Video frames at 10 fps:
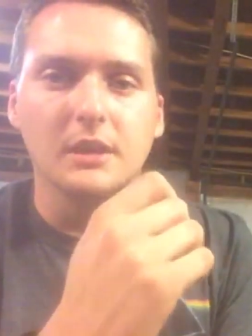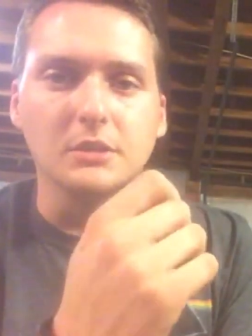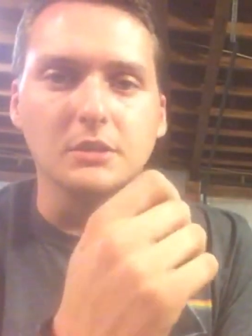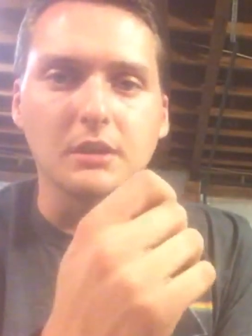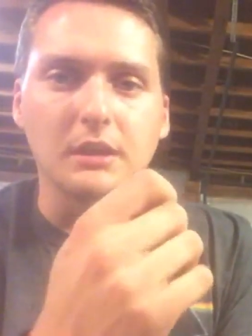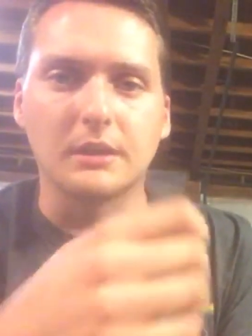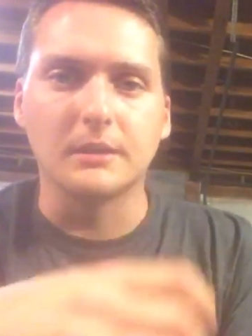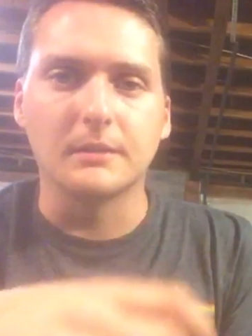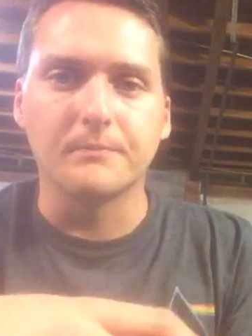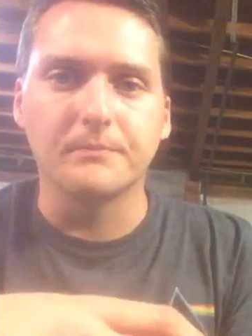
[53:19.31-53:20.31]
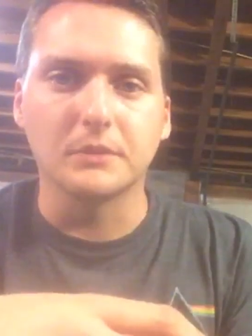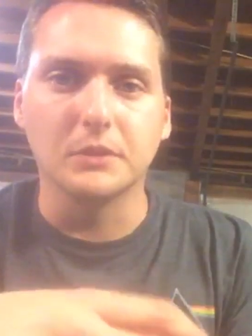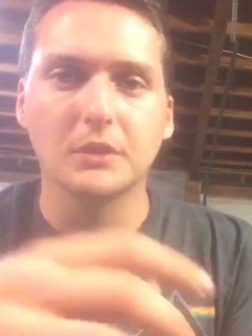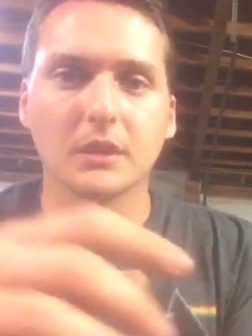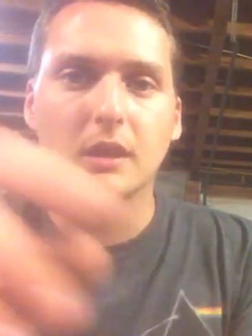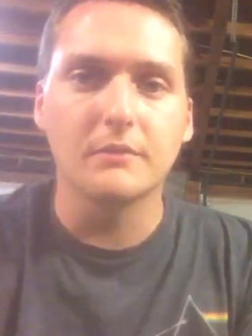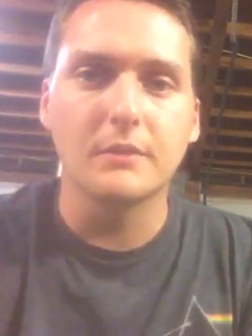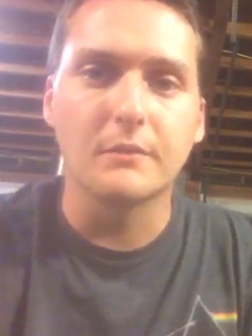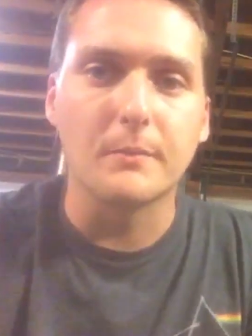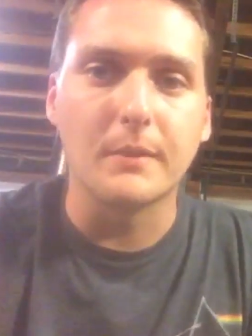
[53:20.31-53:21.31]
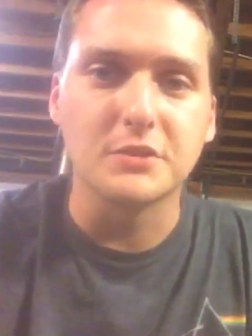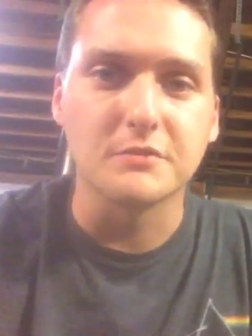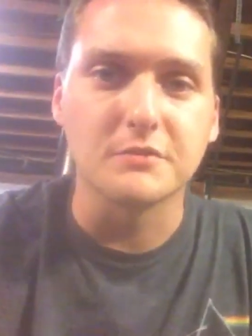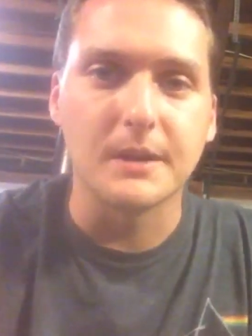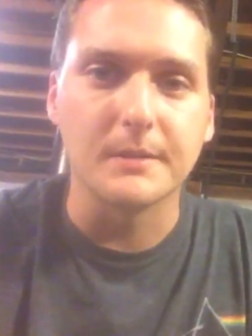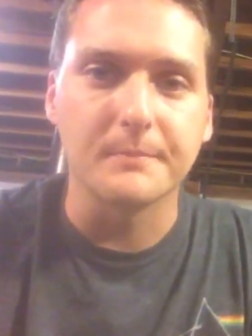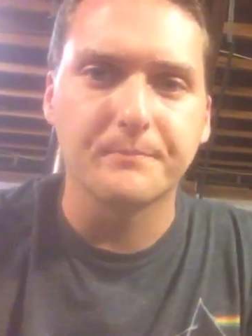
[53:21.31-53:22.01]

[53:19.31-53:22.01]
you can you get a lot of information from there.